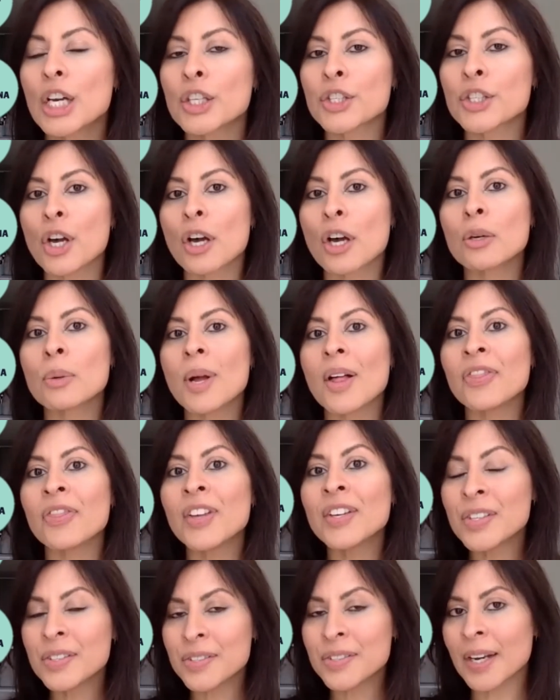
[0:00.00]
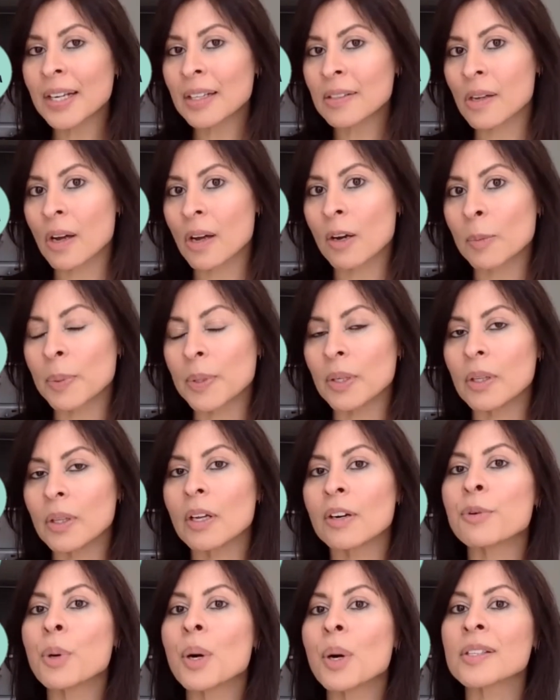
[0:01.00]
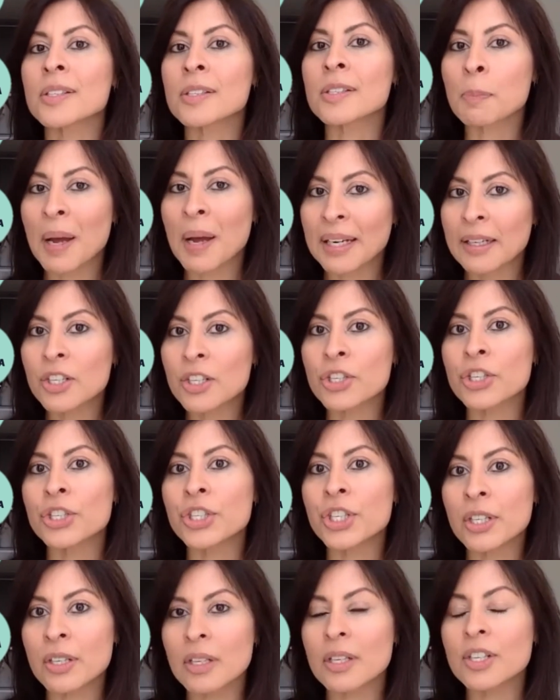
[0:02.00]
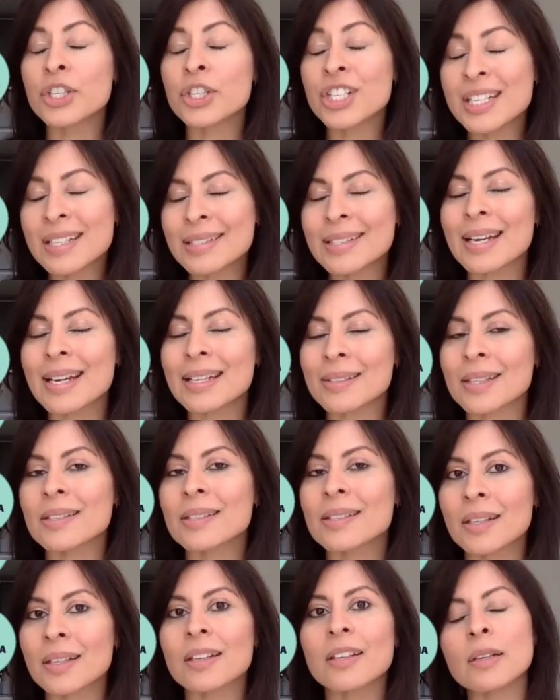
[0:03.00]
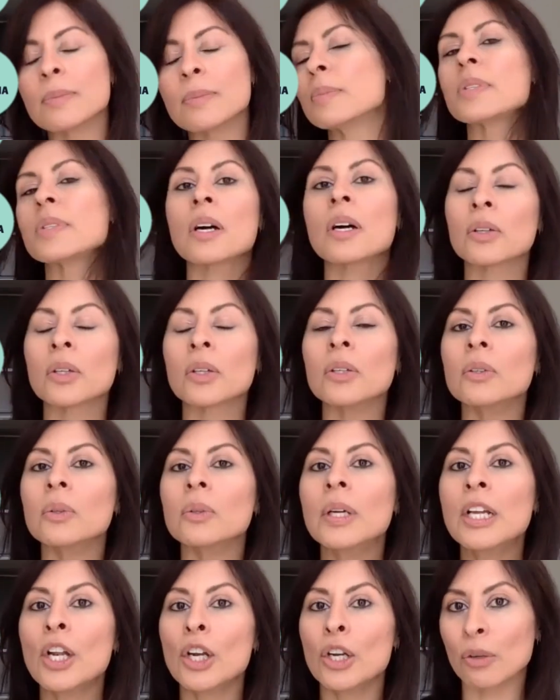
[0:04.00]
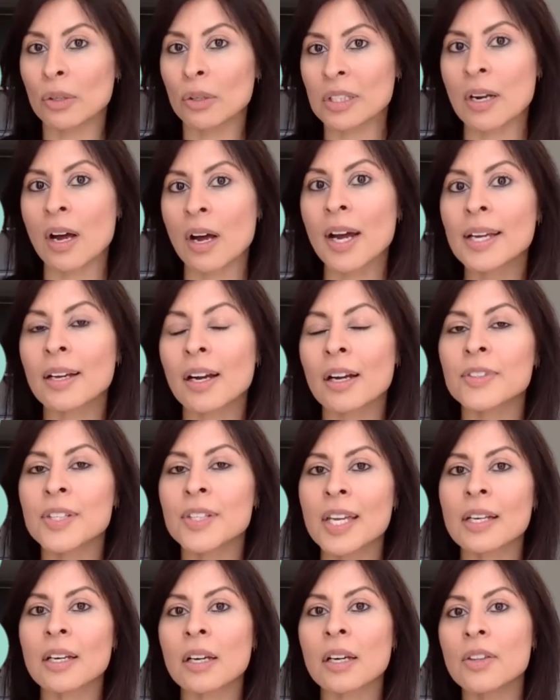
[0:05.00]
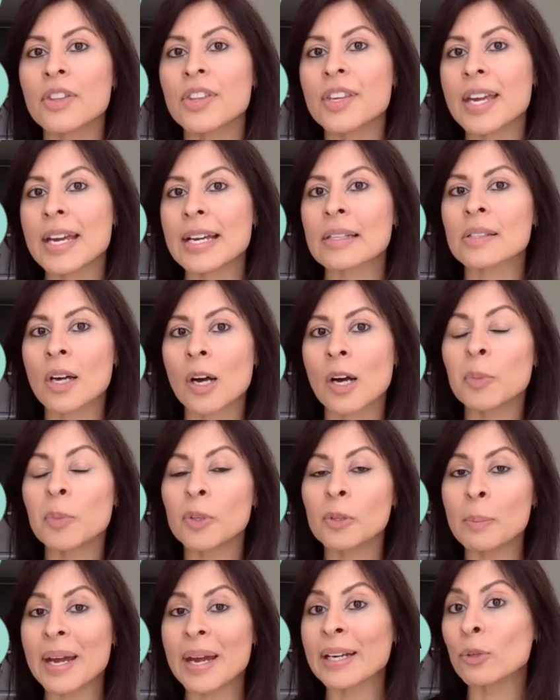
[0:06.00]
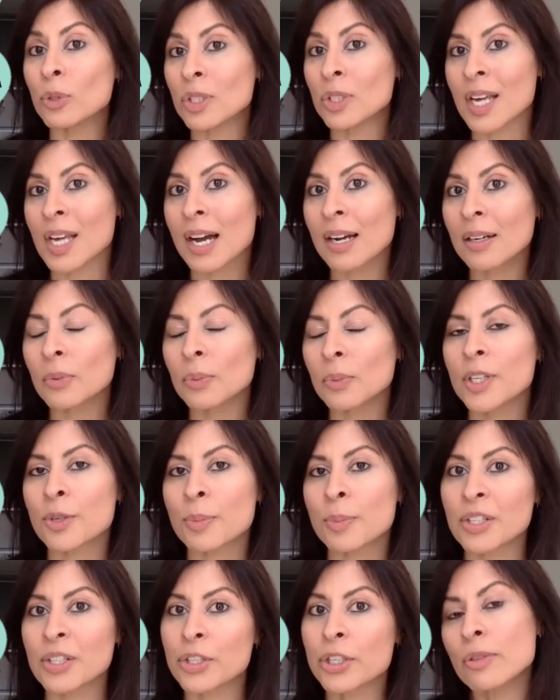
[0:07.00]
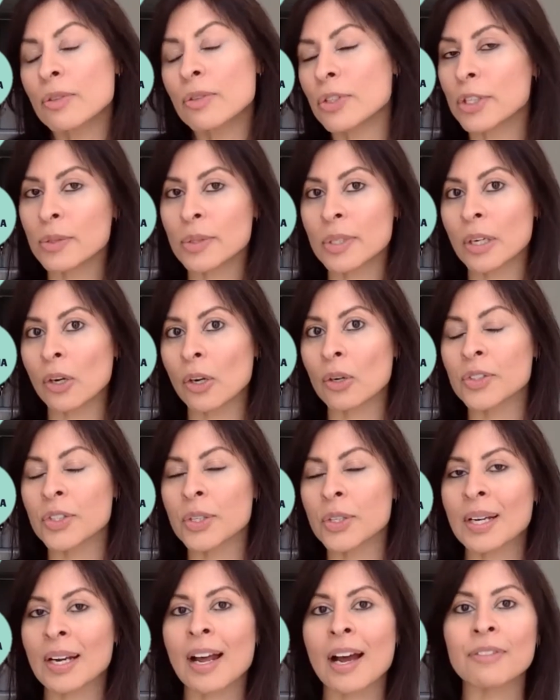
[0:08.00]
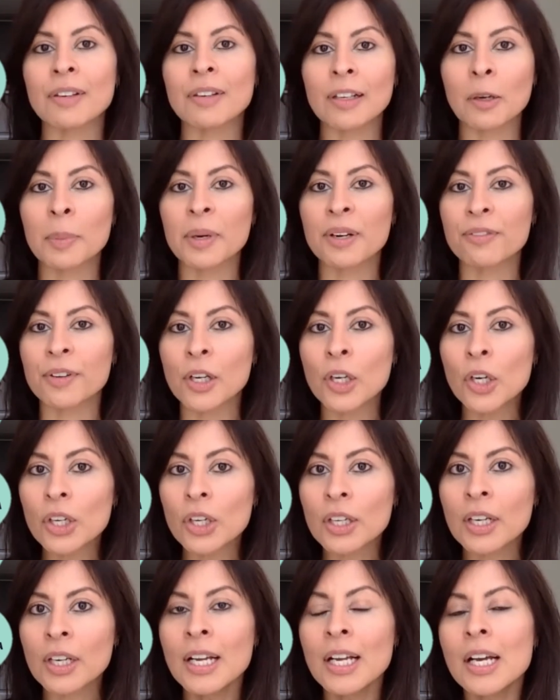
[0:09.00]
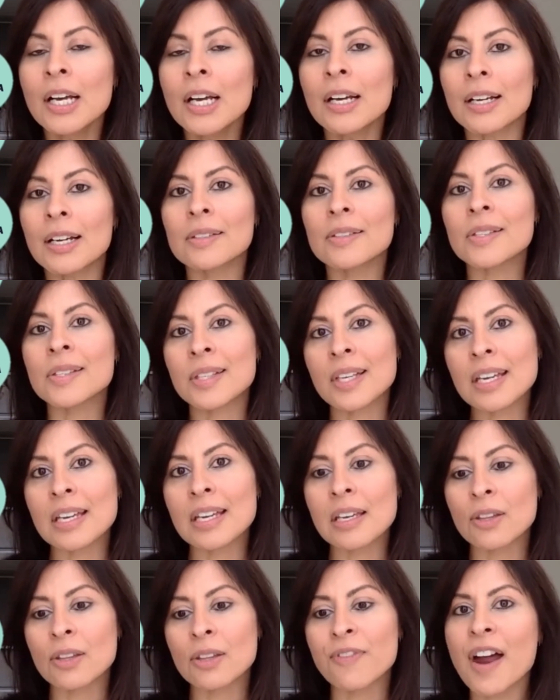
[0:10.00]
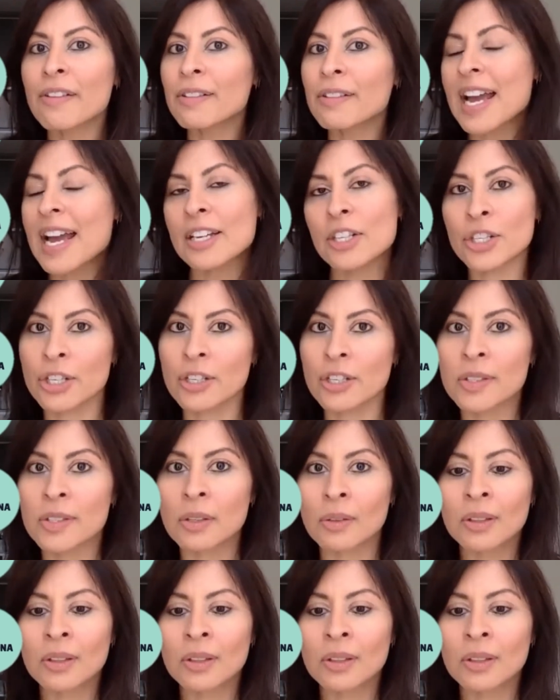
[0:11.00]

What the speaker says: So this is an example of what a Spanish GCSE synonym circle looks like. I've taken the example me gusta, which my students use a lot. So you can have a little bit of a look and see the variations.